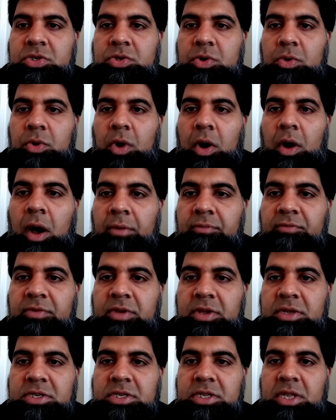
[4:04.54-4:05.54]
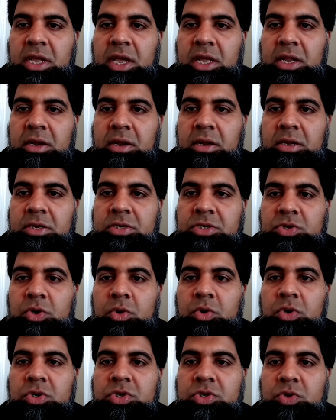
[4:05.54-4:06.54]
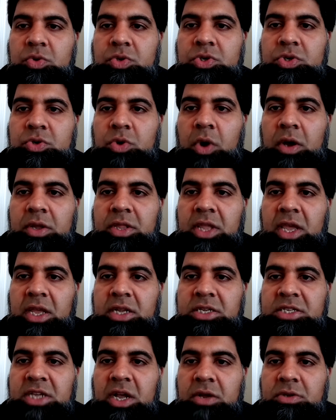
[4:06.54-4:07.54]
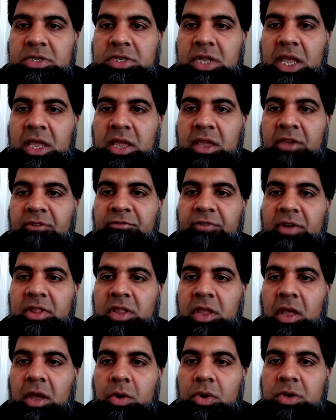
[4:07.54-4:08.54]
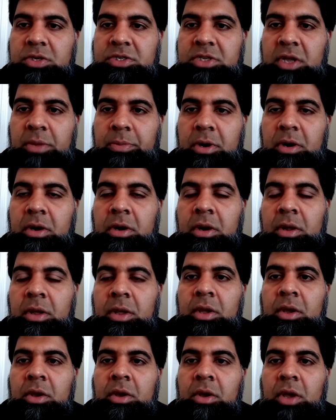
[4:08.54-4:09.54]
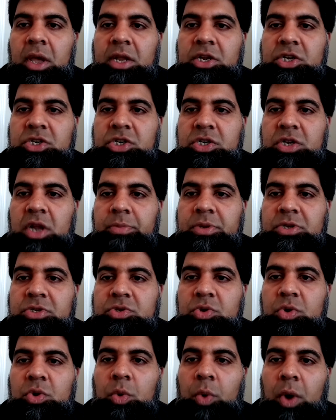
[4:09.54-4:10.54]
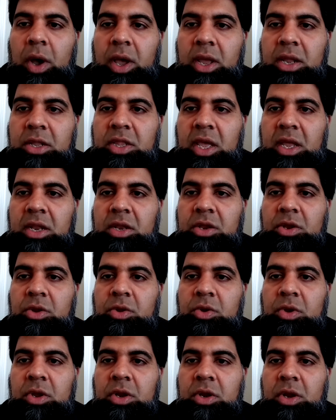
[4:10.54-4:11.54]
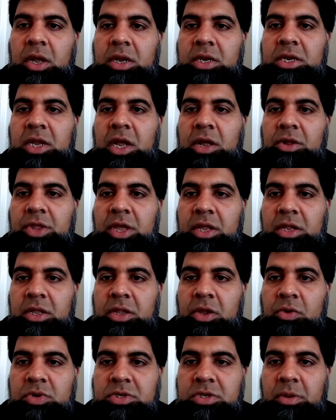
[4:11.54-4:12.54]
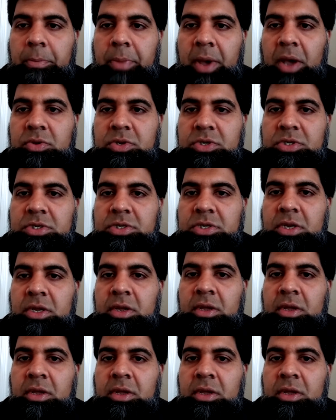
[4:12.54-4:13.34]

obvious that, or so strong that it sounds like a fatha or a zabar. And it should not be so quiet that you cannot tell that there was a bounce